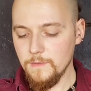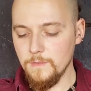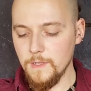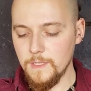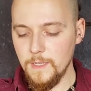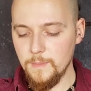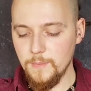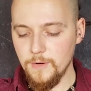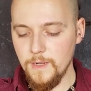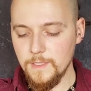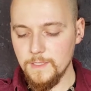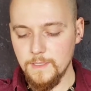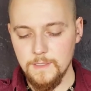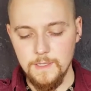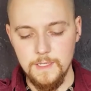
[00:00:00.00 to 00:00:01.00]
Ruggy
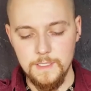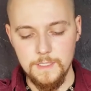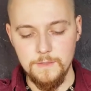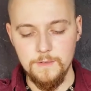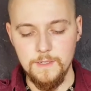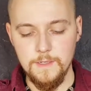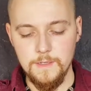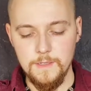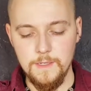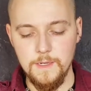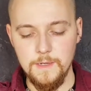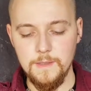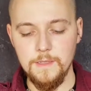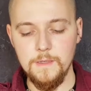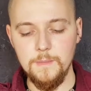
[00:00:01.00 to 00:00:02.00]
pressed the touchscreen,
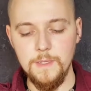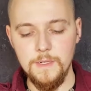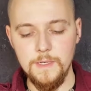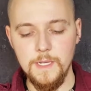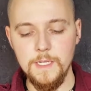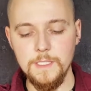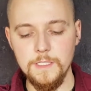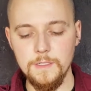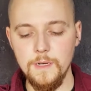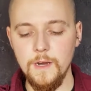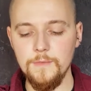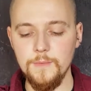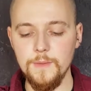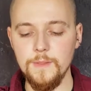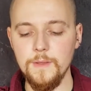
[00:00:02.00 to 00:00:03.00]
cutting the communication
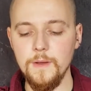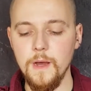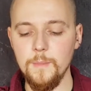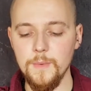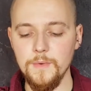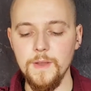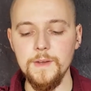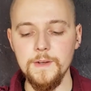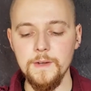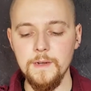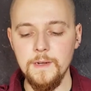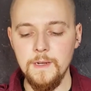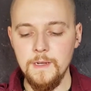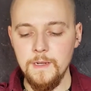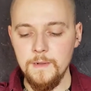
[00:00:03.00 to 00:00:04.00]
off with the operator.
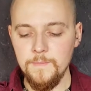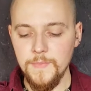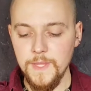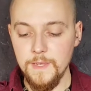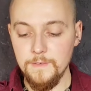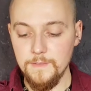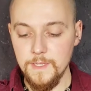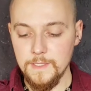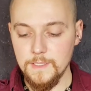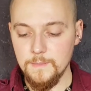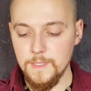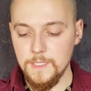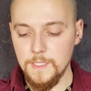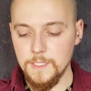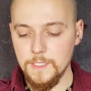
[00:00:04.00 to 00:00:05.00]
He flicked
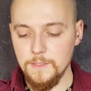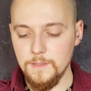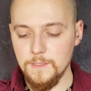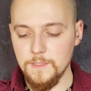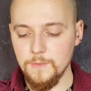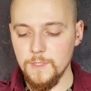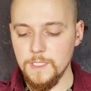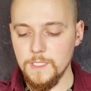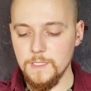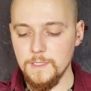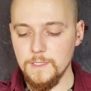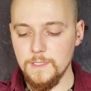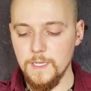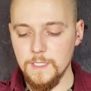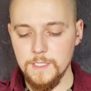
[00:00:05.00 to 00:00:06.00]
some additional
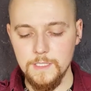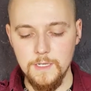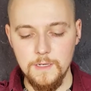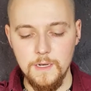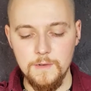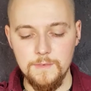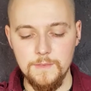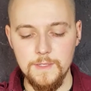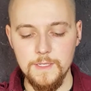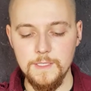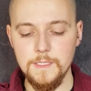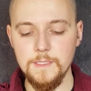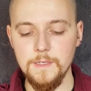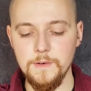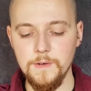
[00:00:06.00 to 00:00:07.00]
switches that shut off the
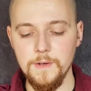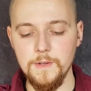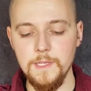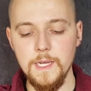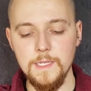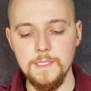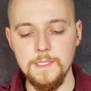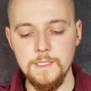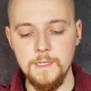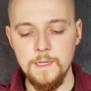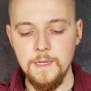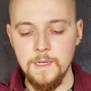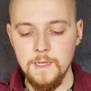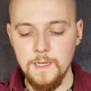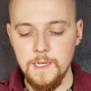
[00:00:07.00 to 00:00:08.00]
exterior lights.
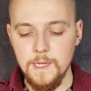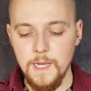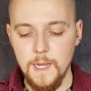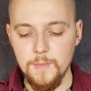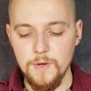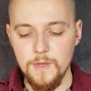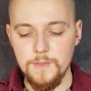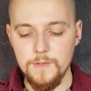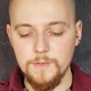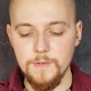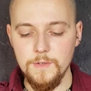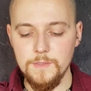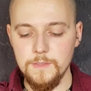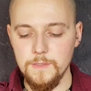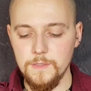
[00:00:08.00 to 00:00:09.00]
I brought the
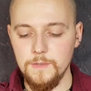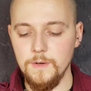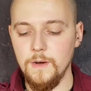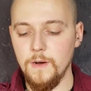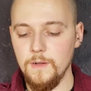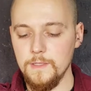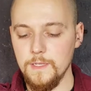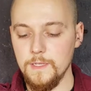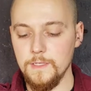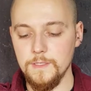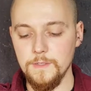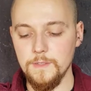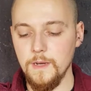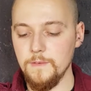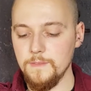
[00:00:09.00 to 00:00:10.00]
cruiser to a halt and
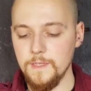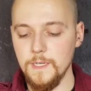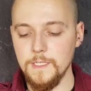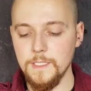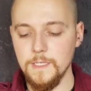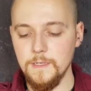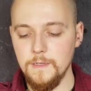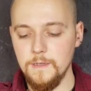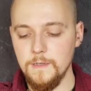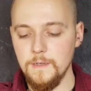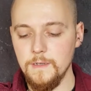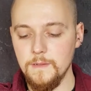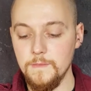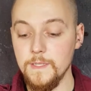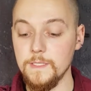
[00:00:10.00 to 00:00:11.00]
turned off the engine.
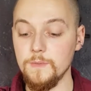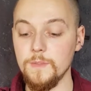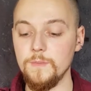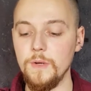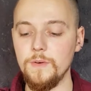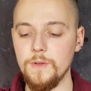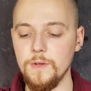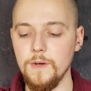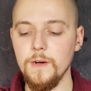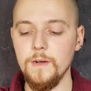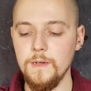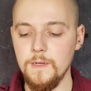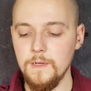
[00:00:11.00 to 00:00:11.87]
This was protocol.